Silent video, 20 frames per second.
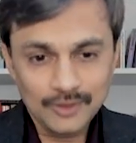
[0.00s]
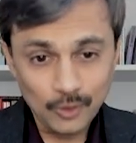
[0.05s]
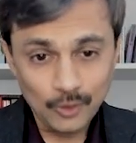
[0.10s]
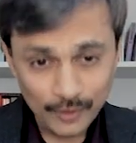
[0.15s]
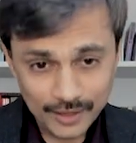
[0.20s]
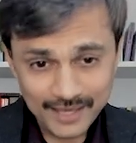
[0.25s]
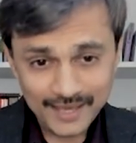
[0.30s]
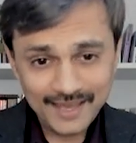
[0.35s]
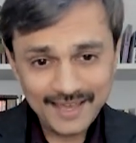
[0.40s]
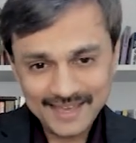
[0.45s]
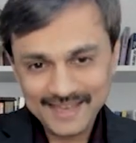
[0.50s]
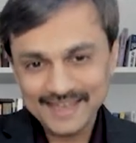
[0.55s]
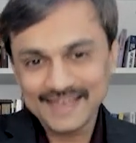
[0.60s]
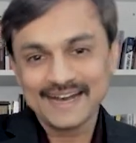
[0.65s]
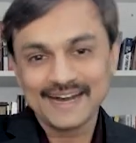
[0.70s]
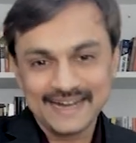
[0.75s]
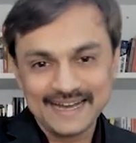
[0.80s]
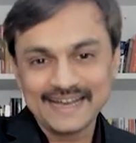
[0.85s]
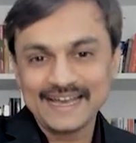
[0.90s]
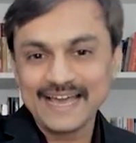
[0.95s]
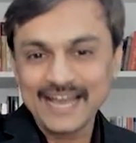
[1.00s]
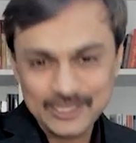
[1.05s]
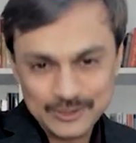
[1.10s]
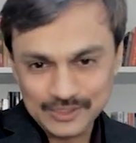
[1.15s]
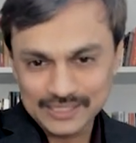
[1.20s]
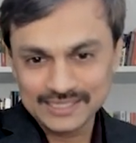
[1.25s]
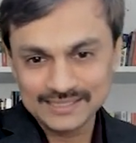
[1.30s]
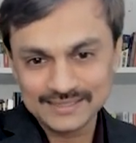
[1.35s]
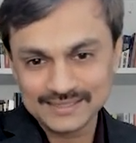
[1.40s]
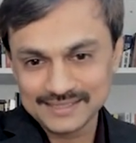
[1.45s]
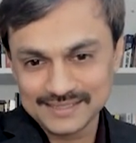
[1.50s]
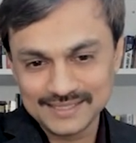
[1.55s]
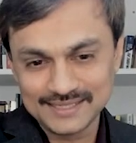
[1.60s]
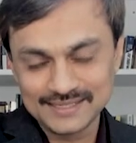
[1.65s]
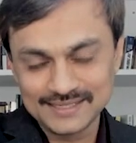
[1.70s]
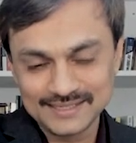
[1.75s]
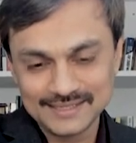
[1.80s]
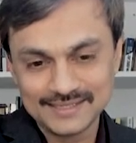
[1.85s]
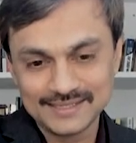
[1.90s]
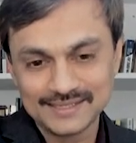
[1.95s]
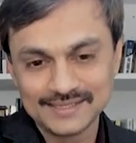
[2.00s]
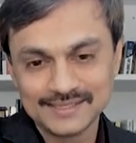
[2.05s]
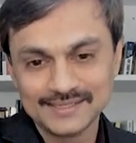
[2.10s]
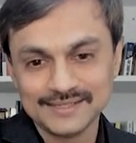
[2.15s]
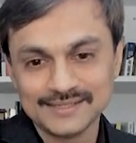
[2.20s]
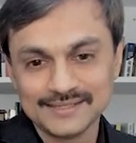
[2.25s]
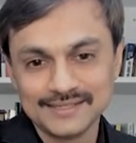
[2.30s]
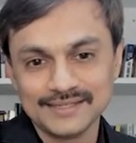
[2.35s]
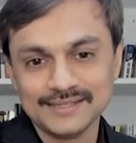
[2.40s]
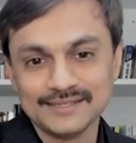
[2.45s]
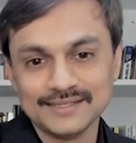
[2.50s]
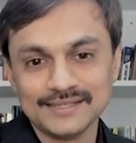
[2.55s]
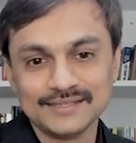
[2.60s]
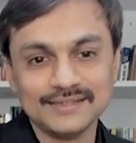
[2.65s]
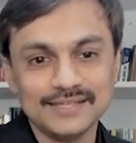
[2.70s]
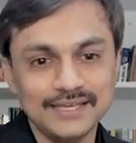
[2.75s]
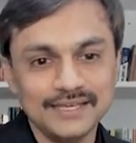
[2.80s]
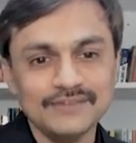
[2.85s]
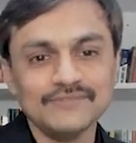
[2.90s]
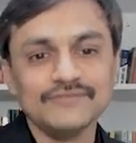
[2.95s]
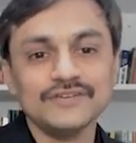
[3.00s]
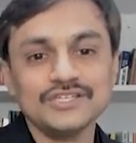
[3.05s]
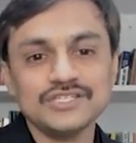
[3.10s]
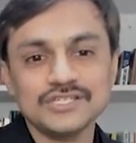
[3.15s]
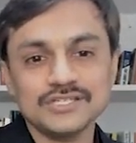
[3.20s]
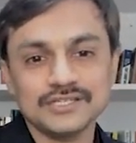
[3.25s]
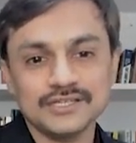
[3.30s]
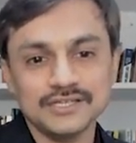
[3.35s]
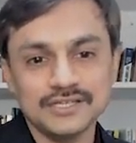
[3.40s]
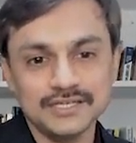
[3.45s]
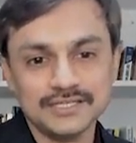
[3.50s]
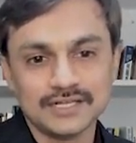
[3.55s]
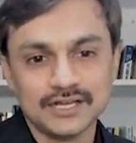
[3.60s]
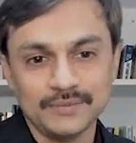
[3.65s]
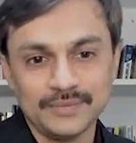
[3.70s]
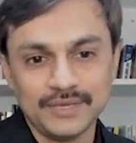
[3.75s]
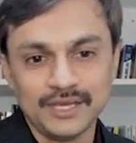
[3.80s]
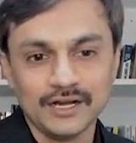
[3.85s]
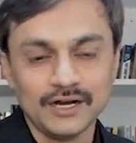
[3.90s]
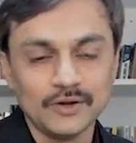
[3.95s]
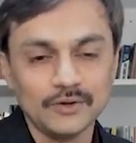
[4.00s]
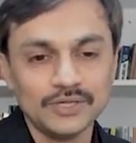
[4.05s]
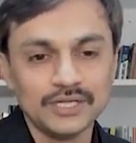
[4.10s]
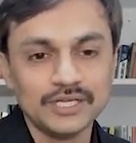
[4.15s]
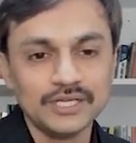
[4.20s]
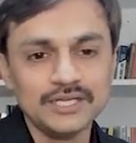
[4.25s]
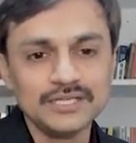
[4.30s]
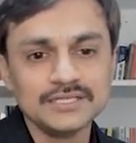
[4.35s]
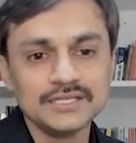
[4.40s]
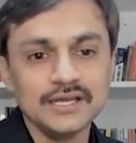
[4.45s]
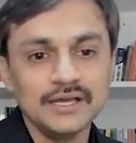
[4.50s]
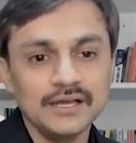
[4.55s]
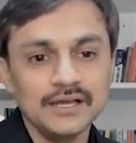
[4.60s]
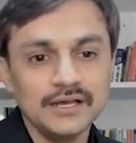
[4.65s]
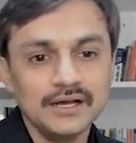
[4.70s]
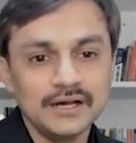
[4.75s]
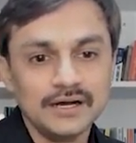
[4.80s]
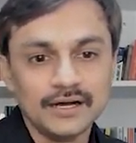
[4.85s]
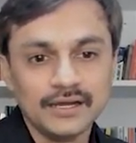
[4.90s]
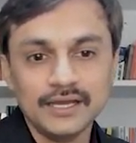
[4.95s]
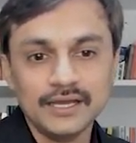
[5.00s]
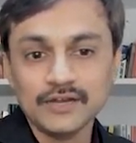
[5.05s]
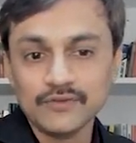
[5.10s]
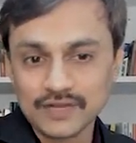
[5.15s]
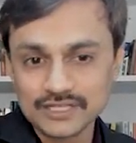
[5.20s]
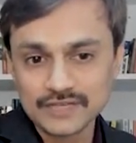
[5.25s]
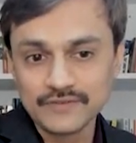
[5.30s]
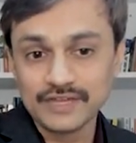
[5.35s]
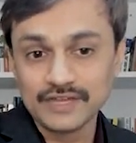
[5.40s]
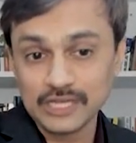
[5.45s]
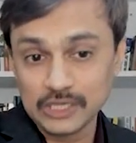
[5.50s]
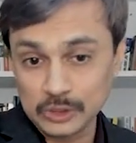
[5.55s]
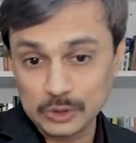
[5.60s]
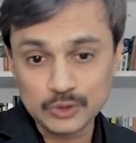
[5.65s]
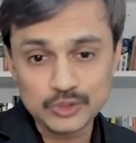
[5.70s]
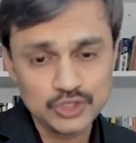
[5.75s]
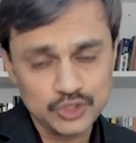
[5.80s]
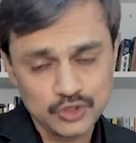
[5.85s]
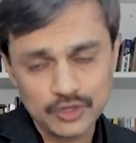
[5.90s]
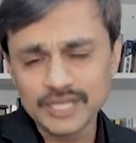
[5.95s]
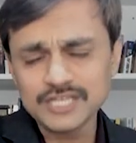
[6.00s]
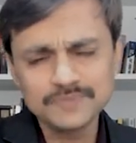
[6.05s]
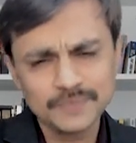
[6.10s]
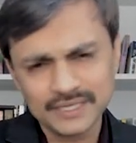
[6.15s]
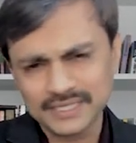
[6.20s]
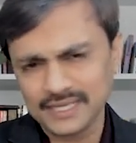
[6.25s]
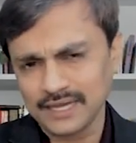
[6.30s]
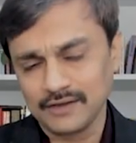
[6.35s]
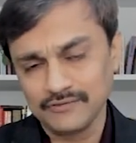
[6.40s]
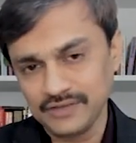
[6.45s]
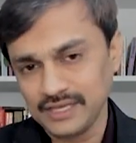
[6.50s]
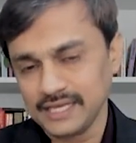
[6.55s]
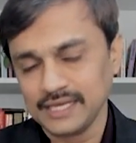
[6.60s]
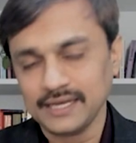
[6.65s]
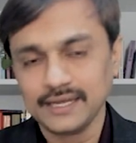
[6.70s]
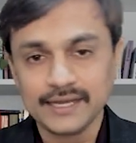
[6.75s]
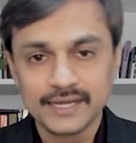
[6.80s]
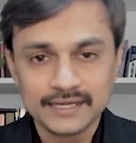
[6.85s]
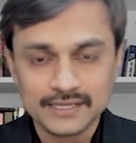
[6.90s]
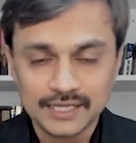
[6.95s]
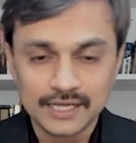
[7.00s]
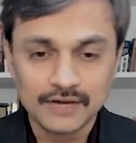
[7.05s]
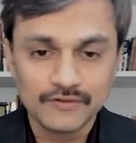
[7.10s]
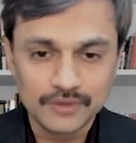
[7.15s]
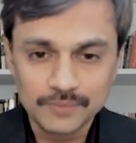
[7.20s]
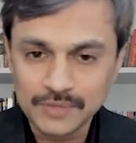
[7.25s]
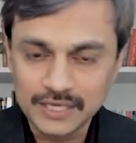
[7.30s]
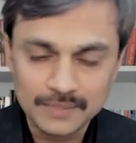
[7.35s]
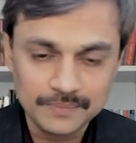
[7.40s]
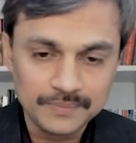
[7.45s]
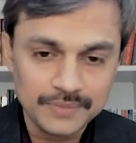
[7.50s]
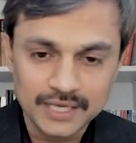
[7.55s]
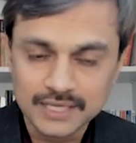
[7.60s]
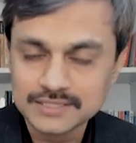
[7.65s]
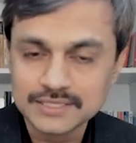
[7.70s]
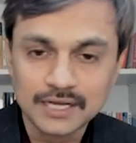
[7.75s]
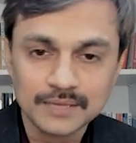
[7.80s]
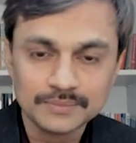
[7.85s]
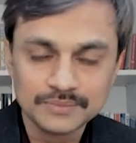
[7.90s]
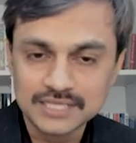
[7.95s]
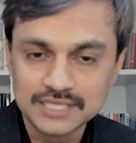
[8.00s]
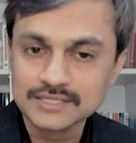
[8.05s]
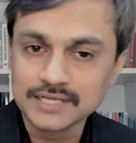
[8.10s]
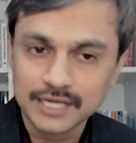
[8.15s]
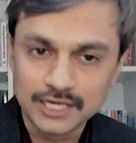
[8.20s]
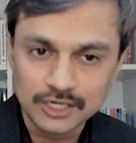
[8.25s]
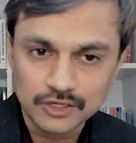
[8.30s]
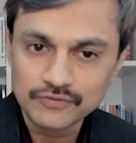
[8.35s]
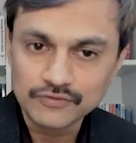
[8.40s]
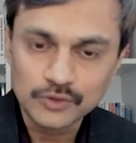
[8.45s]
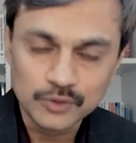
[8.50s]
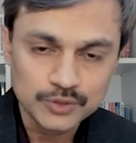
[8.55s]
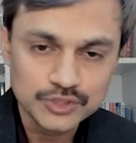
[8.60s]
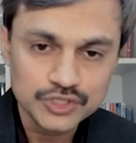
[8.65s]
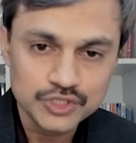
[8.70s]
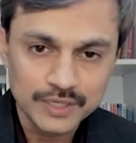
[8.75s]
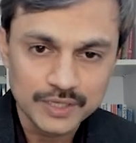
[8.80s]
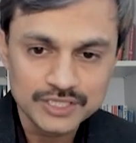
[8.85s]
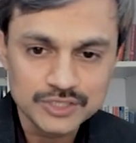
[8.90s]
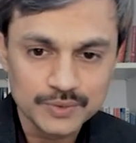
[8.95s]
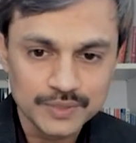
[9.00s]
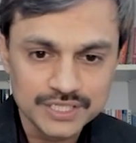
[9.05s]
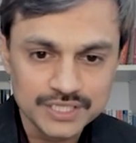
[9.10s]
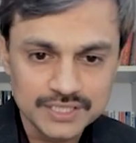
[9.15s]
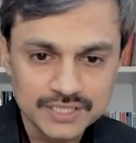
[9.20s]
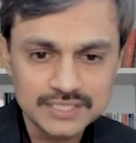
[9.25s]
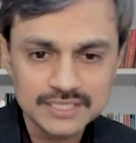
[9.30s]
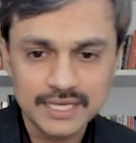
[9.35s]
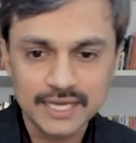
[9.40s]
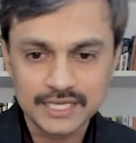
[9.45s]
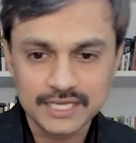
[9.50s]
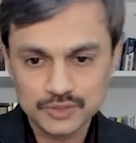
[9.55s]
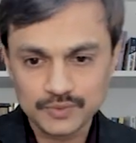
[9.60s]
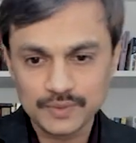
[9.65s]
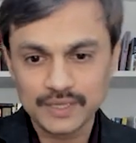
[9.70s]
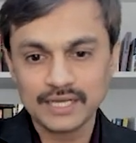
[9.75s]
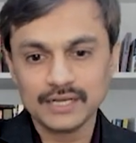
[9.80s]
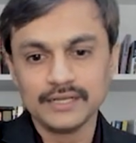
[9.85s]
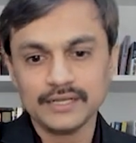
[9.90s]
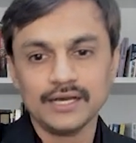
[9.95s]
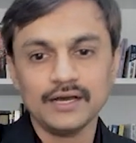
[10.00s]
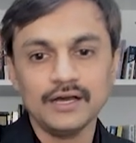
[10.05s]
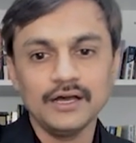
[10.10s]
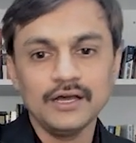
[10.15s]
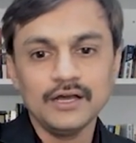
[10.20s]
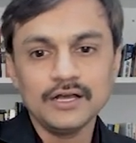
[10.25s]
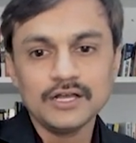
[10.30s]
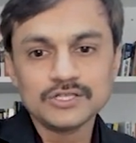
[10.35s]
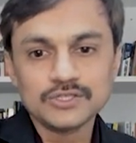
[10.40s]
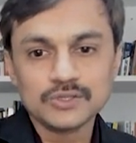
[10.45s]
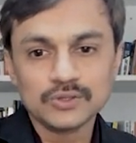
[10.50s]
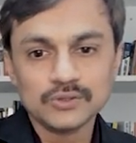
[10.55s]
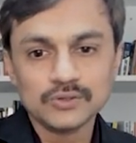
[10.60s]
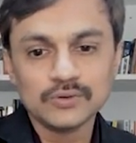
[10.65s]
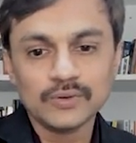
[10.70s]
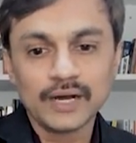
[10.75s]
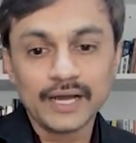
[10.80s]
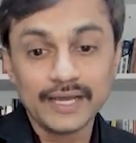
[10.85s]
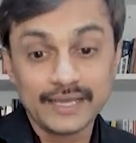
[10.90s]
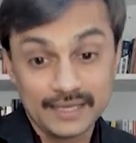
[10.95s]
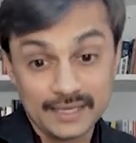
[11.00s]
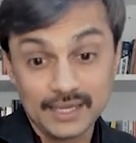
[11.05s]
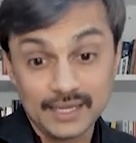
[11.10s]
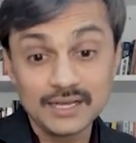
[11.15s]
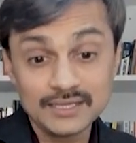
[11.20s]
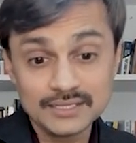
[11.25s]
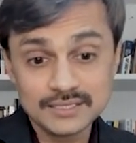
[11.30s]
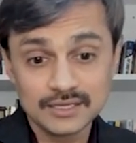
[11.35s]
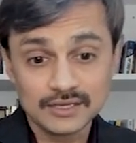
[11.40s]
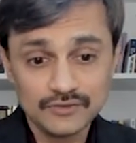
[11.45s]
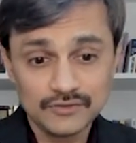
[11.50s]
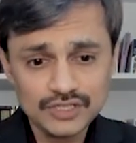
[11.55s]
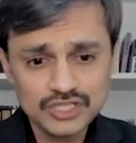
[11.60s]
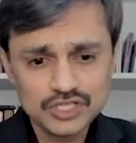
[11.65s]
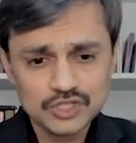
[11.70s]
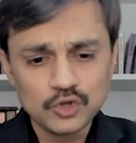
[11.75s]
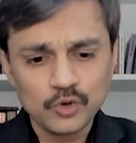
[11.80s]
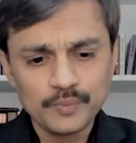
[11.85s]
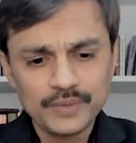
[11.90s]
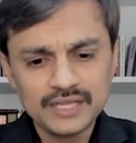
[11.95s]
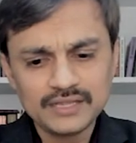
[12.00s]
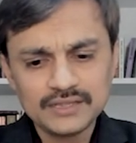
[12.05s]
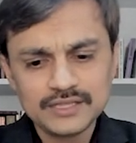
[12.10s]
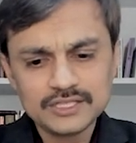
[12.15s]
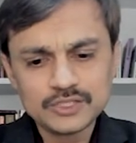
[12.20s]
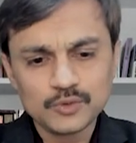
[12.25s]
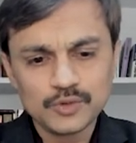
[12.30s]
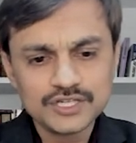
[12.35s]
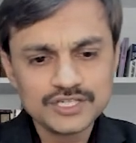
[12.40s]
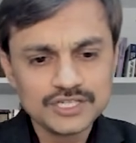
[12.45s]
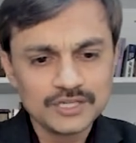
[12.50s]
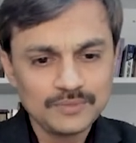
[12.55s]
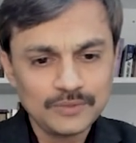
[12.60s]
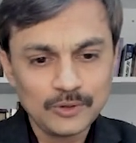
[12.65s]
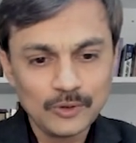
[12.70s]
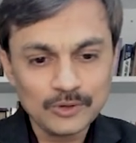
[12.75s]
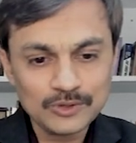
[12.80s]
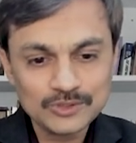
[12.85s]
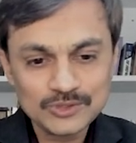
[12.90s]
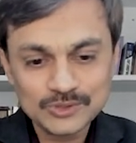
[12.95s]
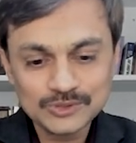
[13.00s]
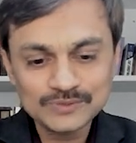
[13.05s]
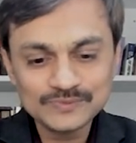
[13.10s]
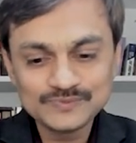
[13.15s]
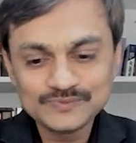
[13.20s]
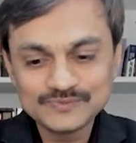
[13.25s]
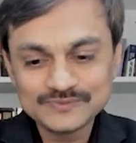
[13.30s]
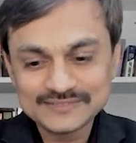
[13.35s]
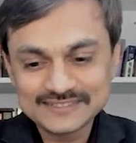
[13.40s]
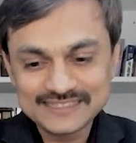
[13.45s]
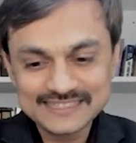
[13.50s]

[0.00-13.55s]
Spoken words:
Okay. Actually, the thing which is coming out is it was a very close choice. But yeah, we can get in our PMP exam these kind of close choice questions as well. Yeah. So I can ask which domain this question belongs to.